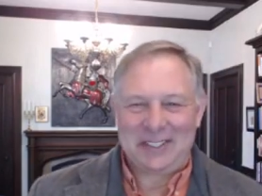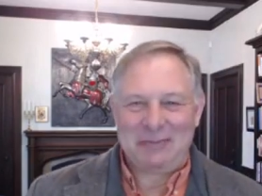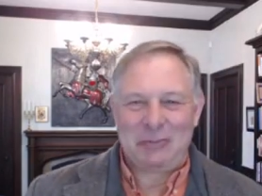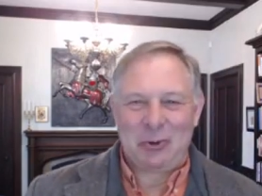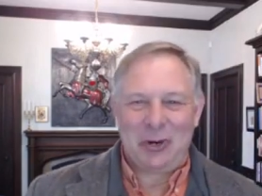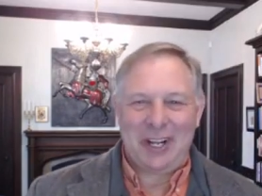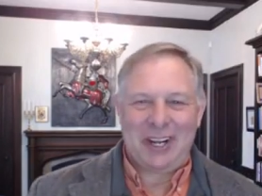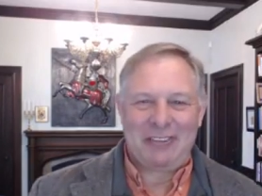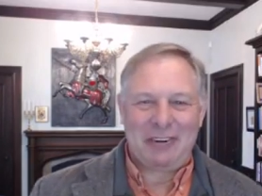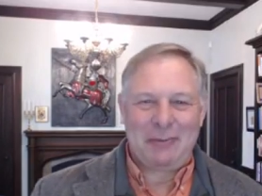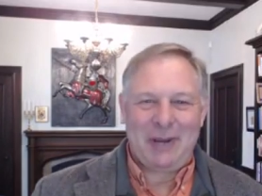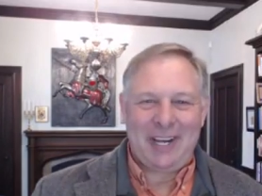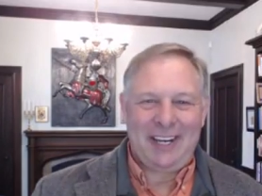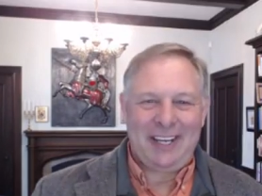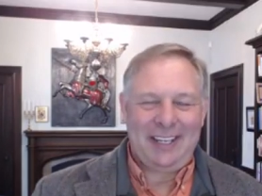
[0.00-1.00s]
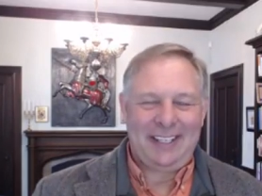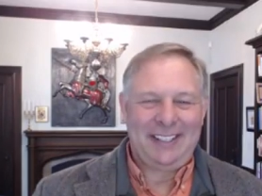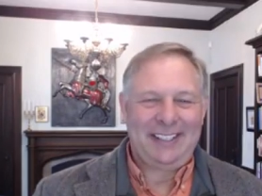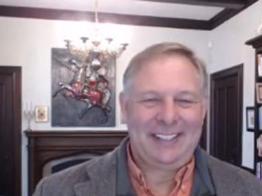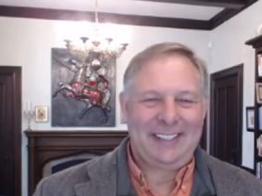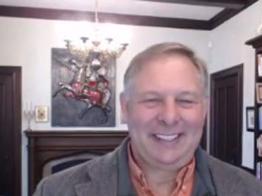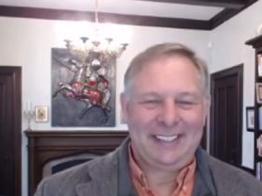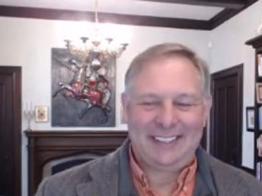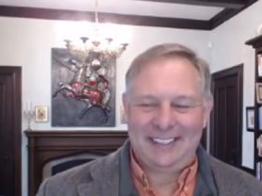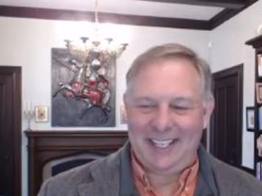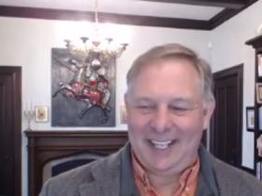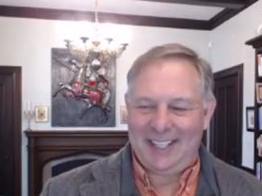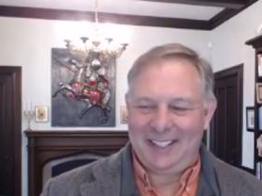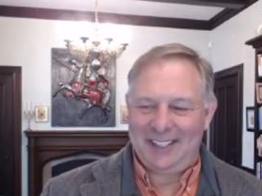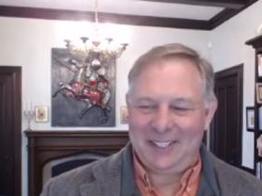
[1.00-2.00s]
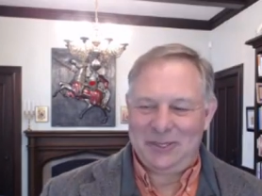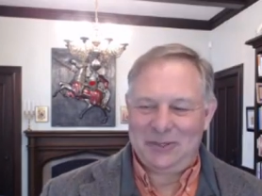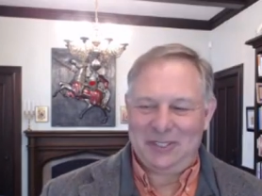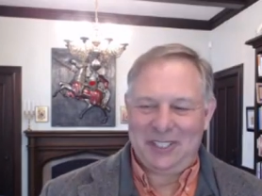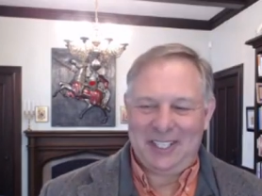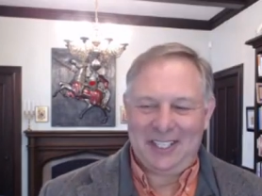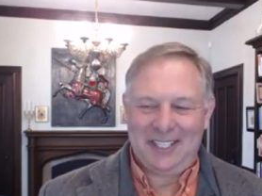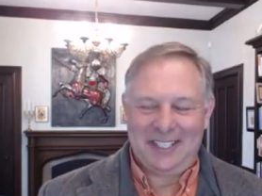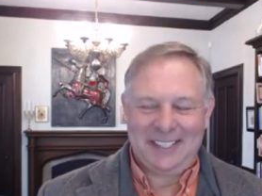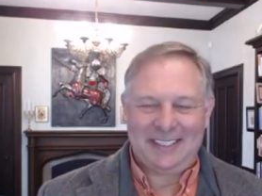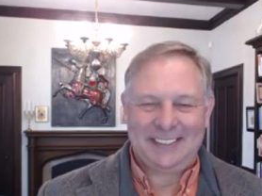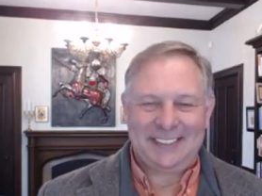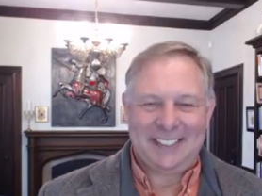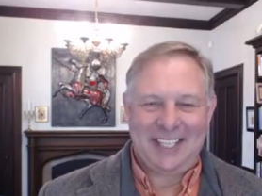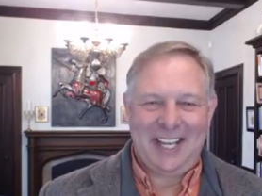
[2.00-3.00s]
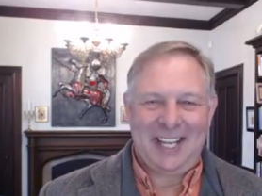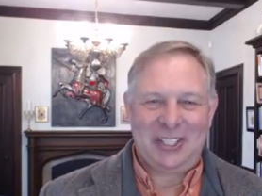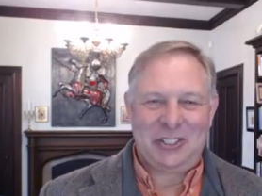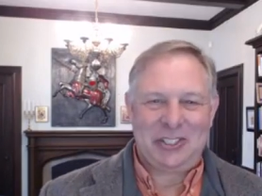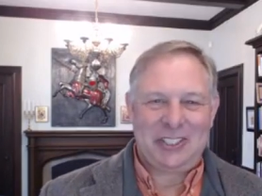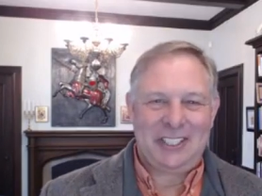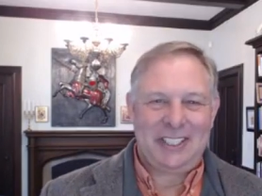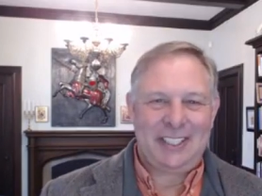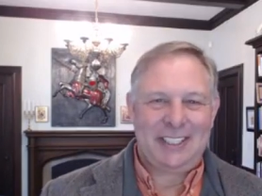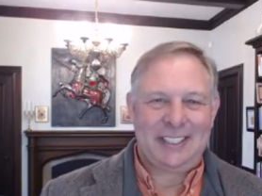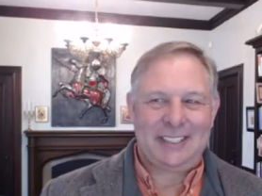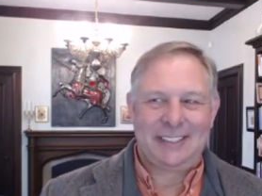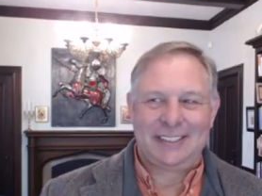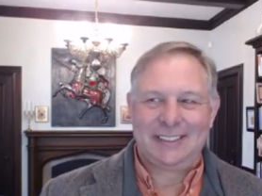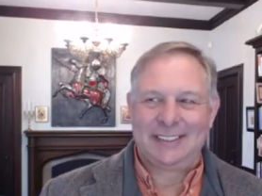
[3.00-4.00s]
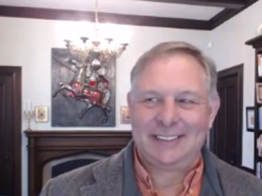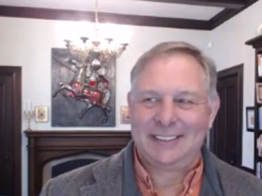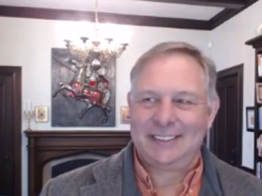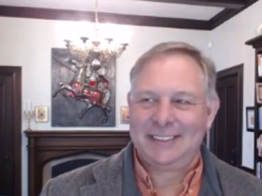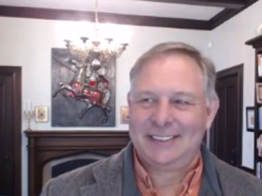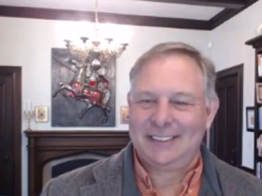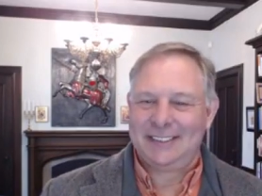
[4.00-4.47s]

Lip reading: Good morning, everybody. Hello, Donna. Glad you're here.